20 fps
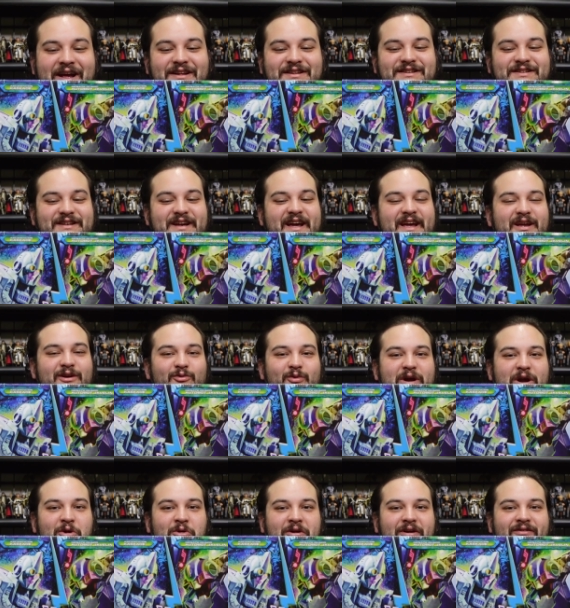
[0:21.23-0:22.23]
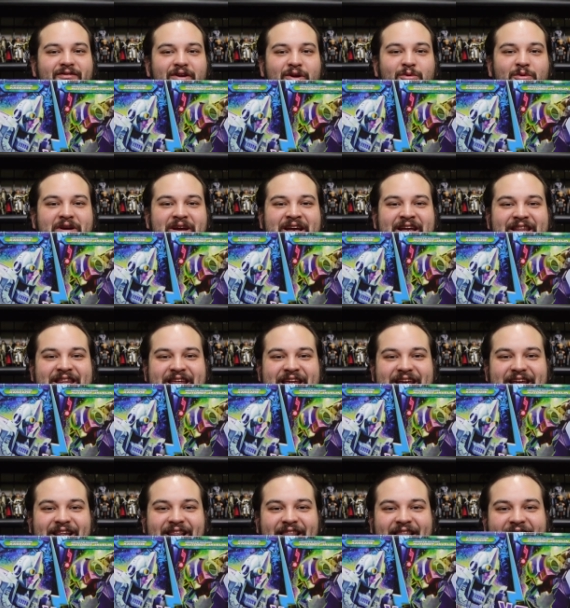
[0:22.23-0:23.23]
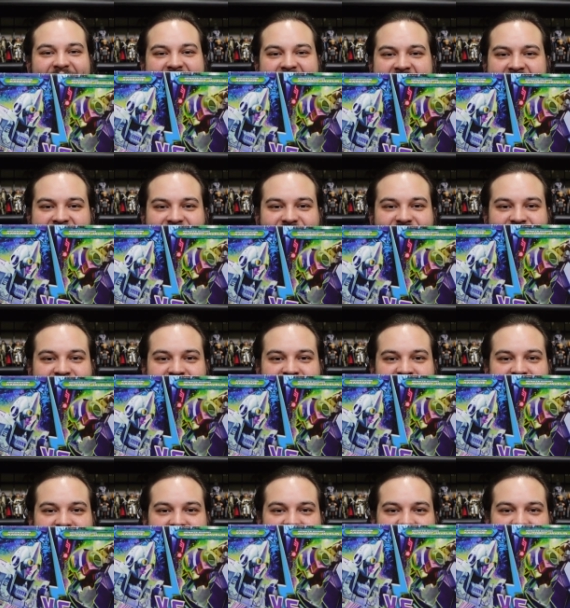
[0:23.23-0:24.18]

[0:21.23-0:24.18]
Today we are reviewing the last